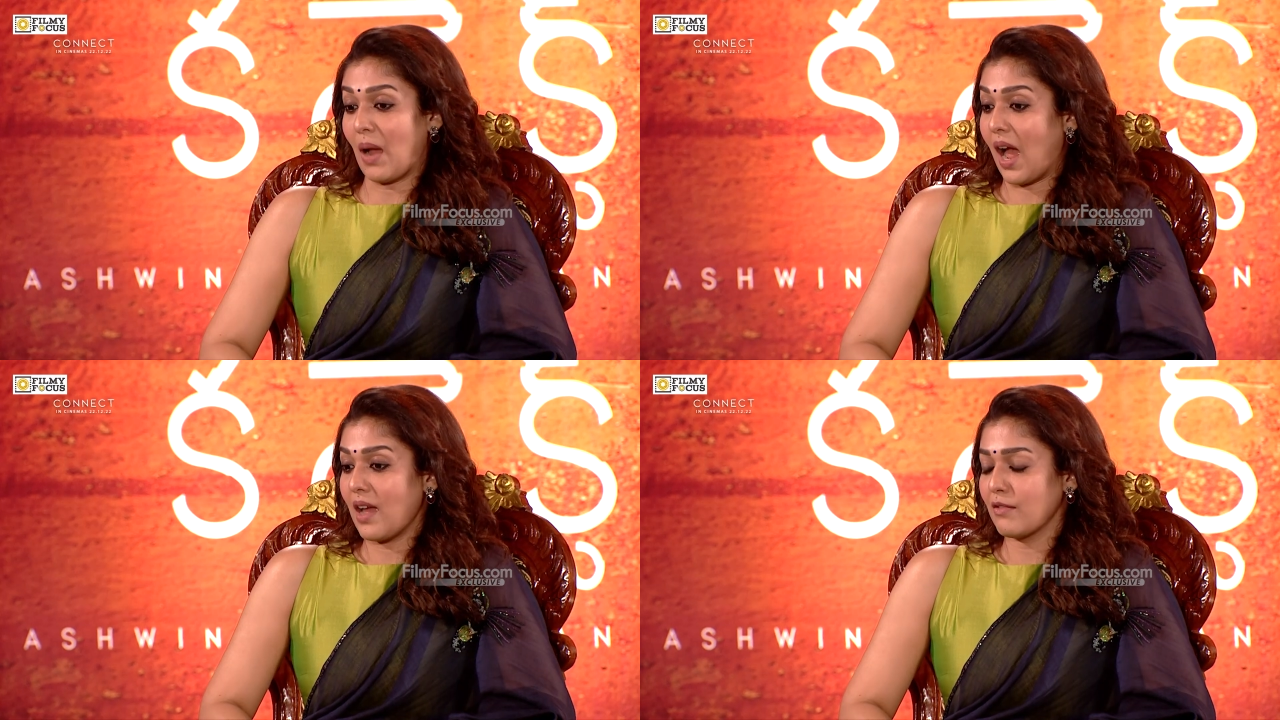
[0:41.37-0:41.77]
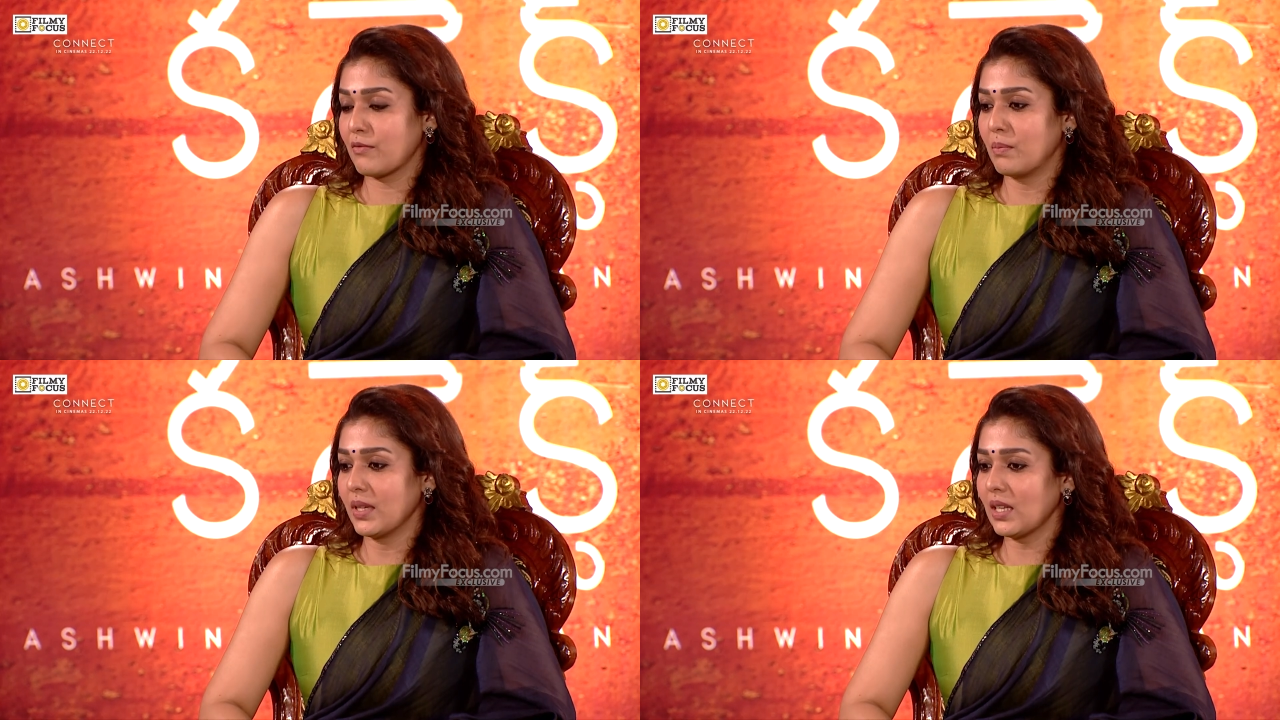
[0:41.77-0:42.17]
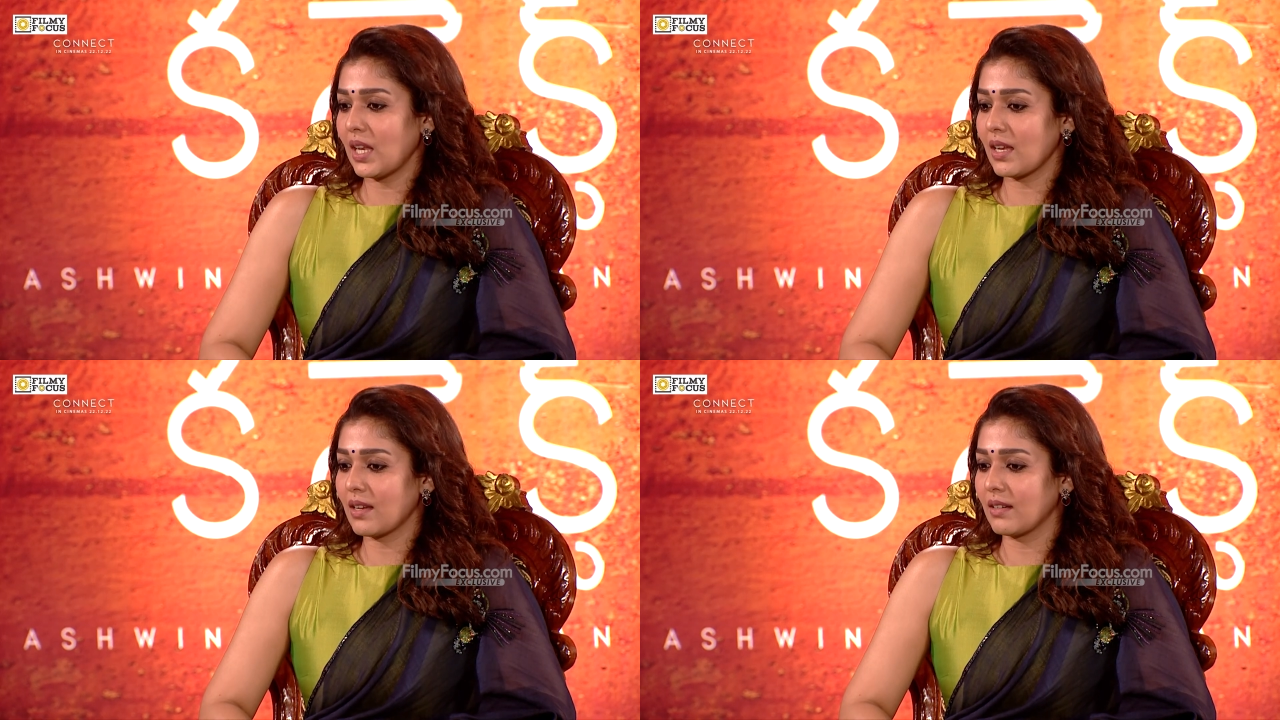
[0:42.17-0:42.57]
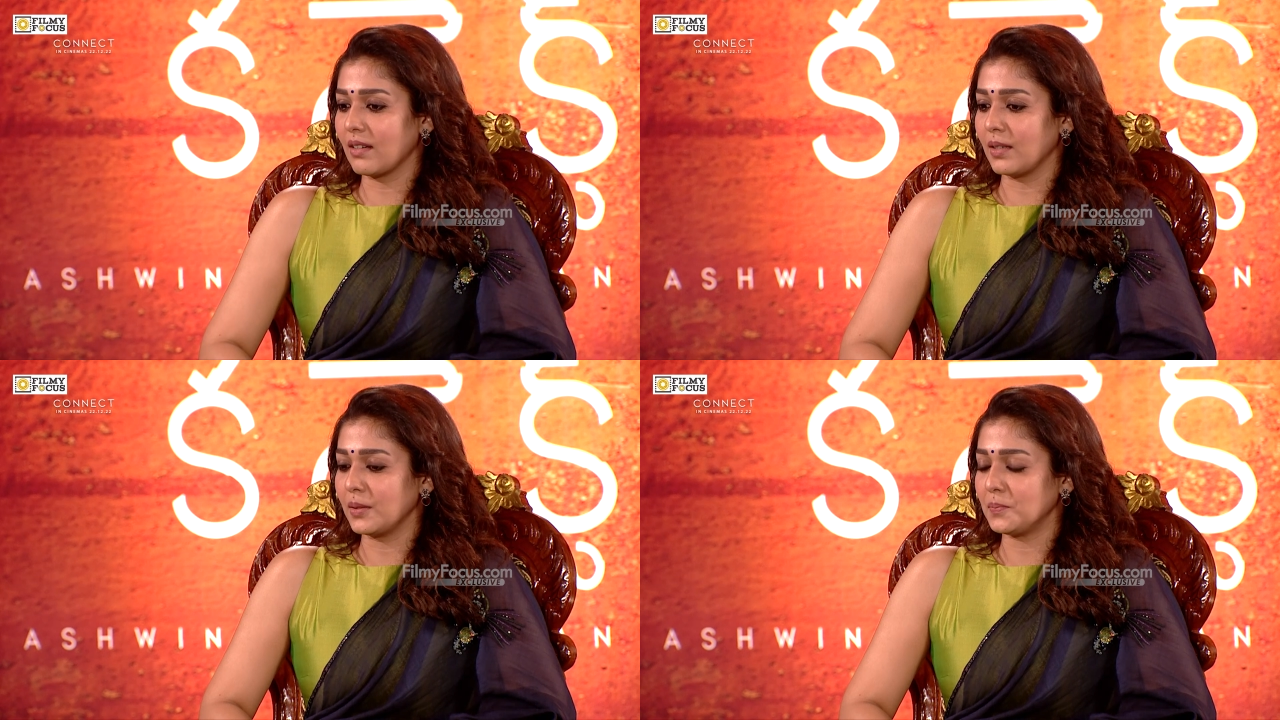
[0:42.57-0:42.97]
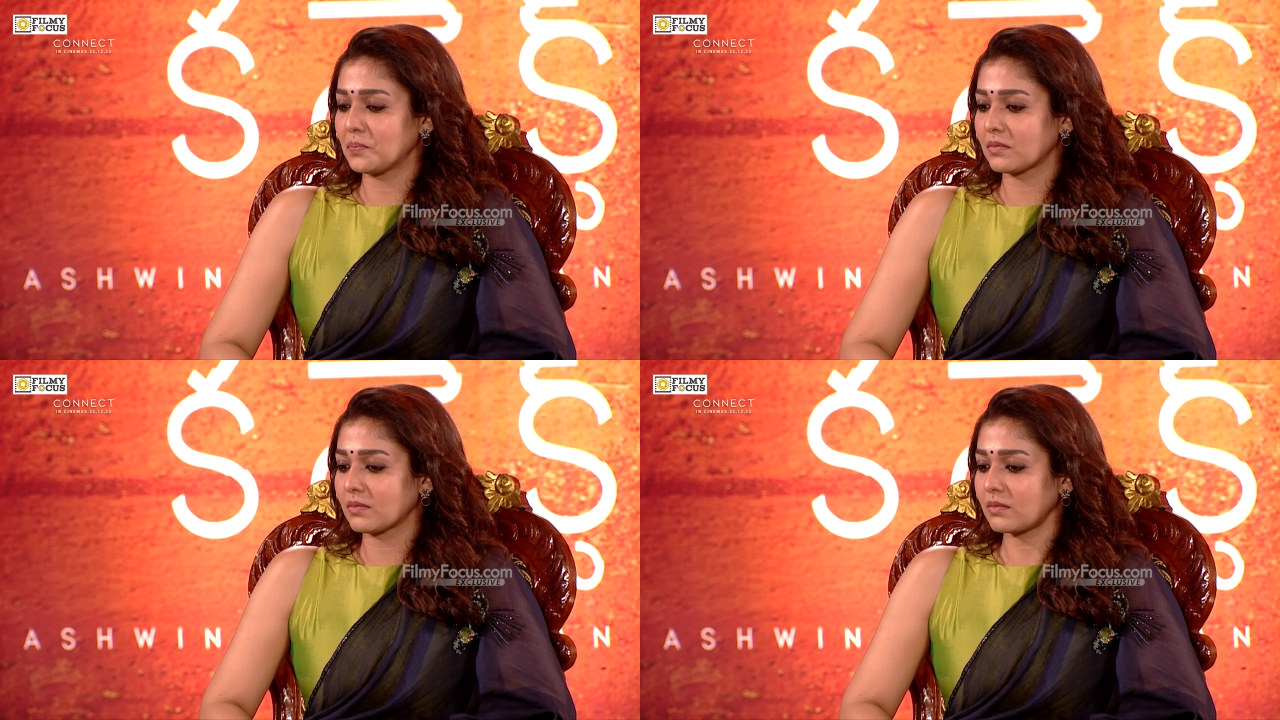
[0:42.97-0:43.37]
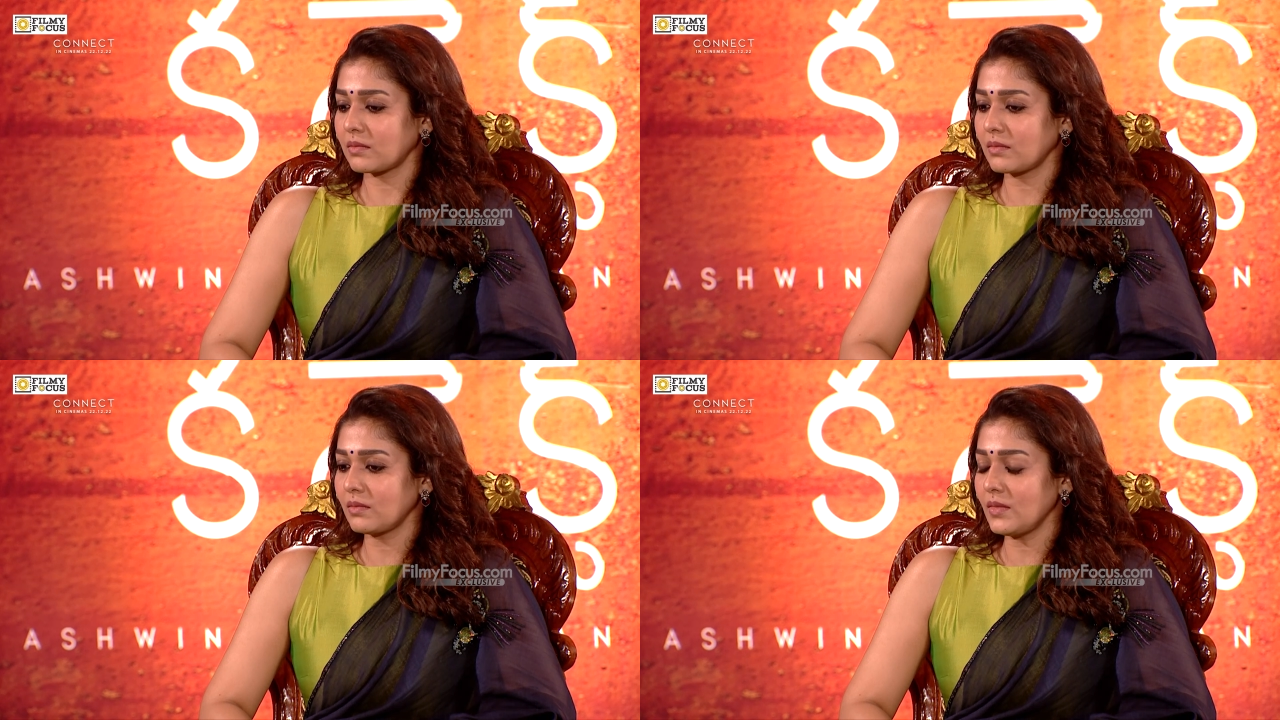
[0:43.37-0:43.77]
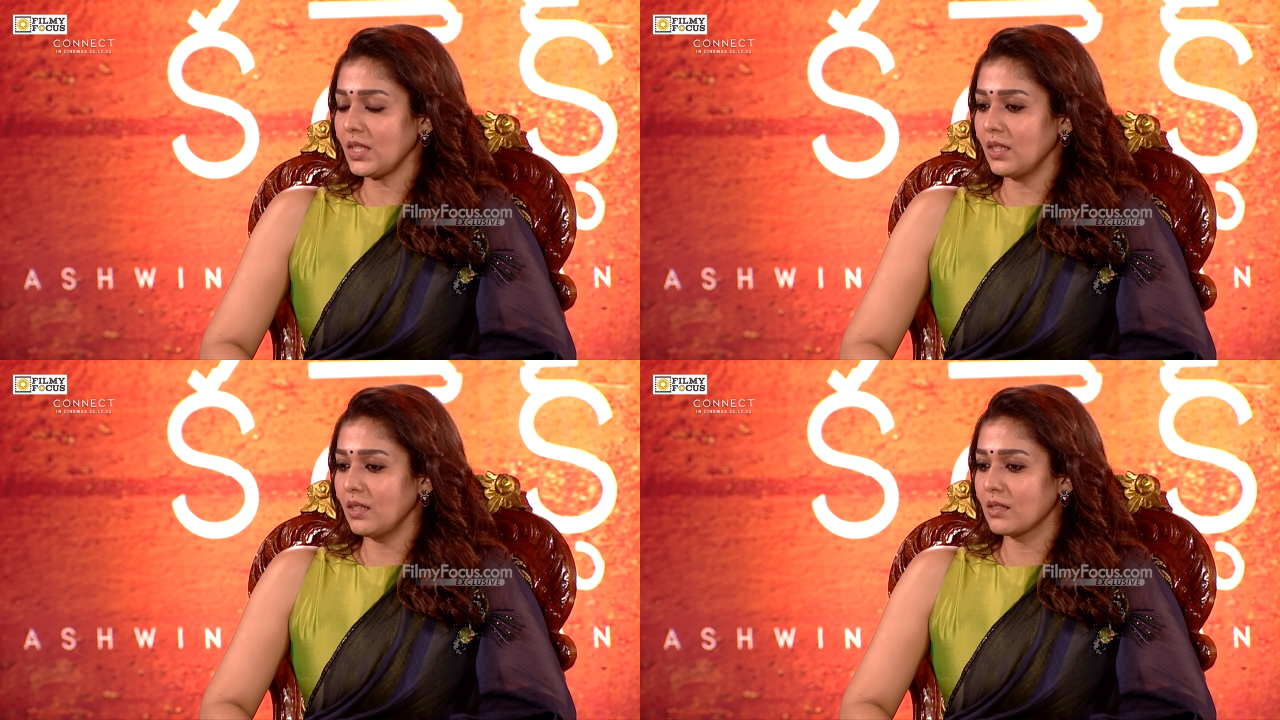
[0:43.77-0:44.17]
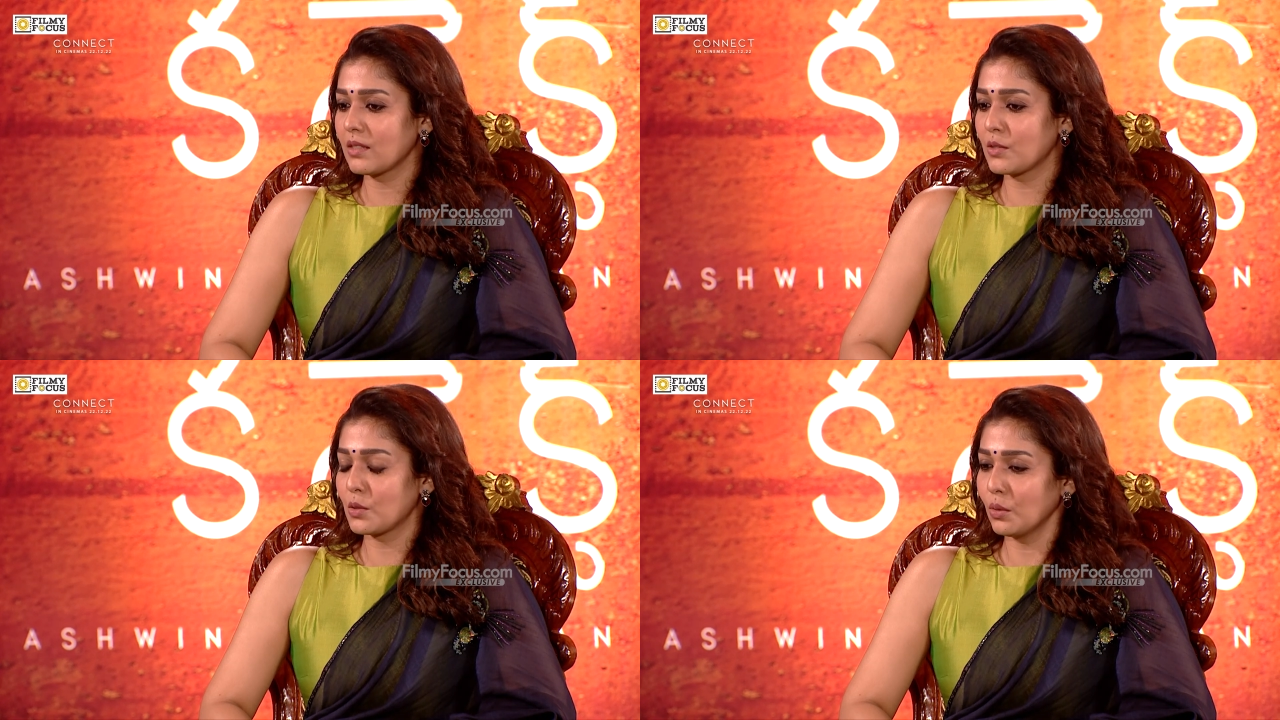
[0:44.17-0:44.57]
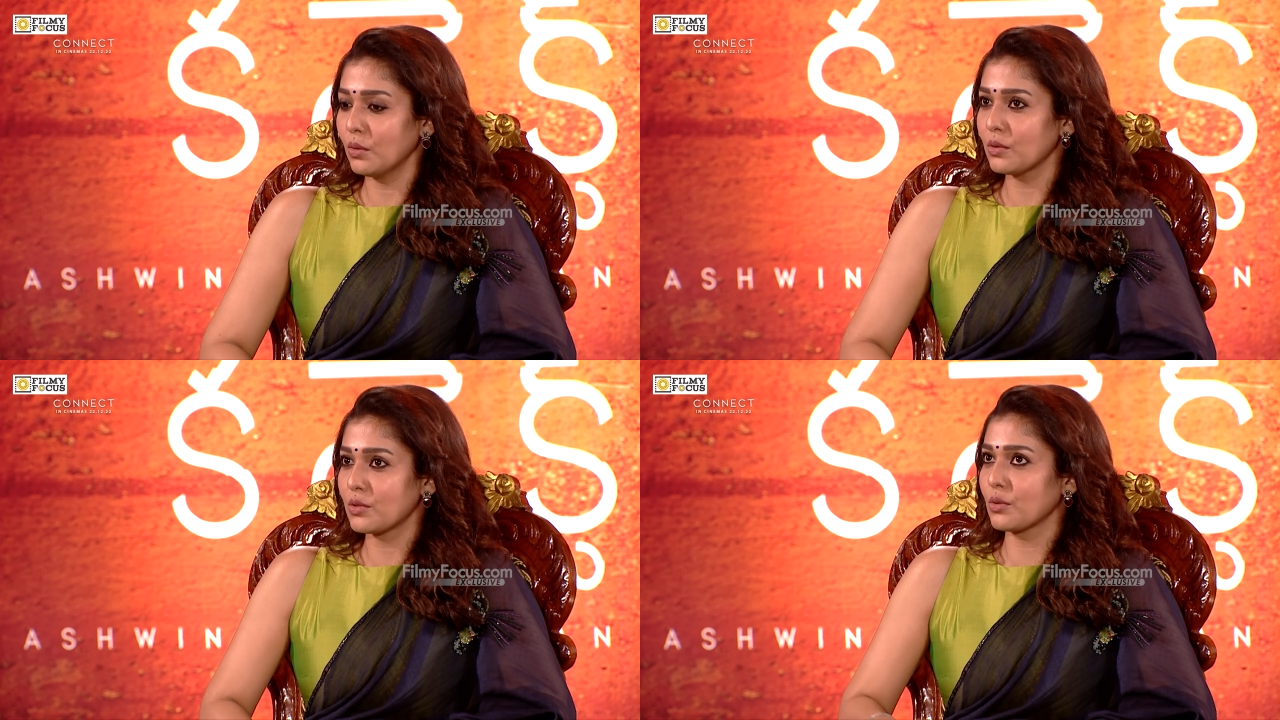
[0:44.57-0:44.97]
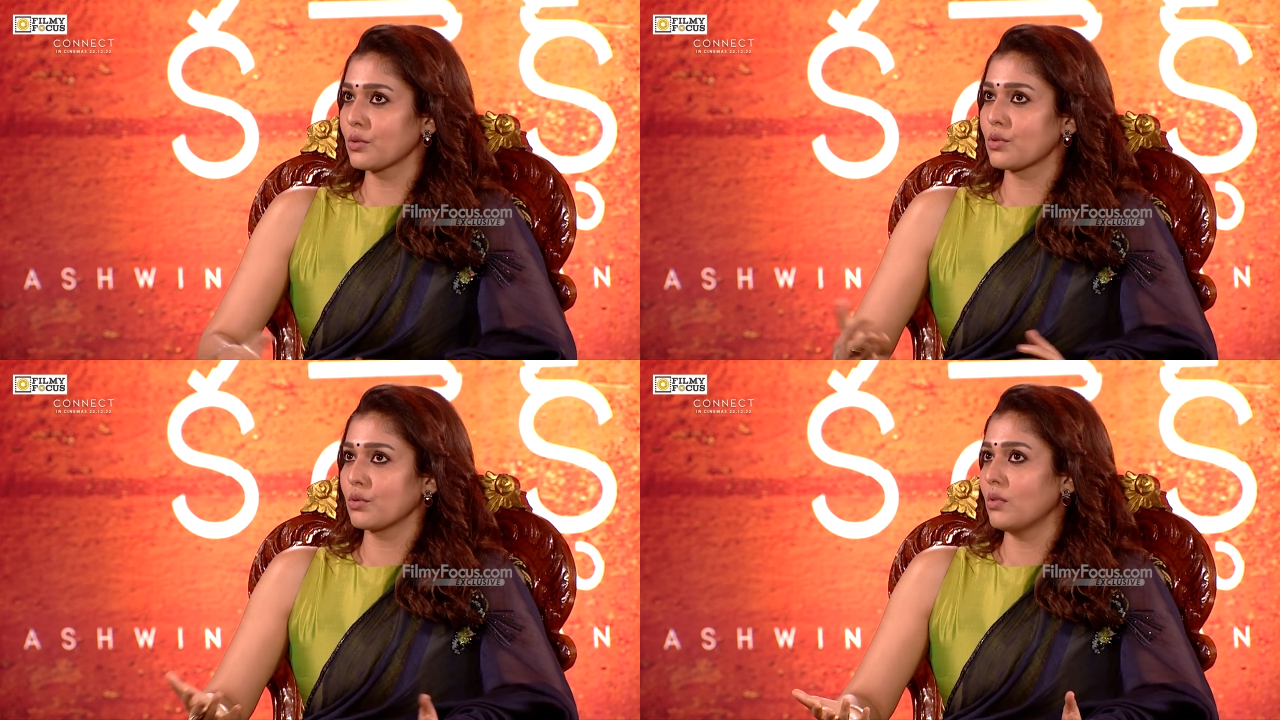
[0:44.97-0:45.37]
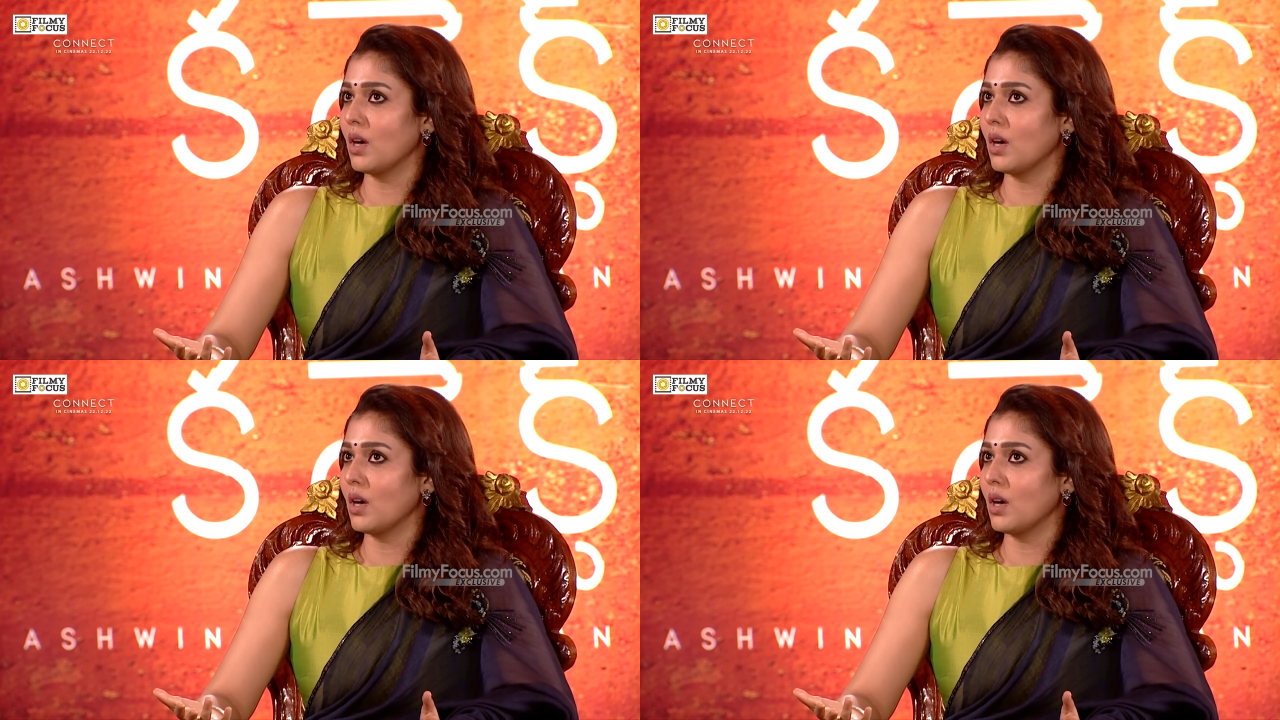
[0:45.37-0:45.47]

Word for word: I've been like um, so, so, so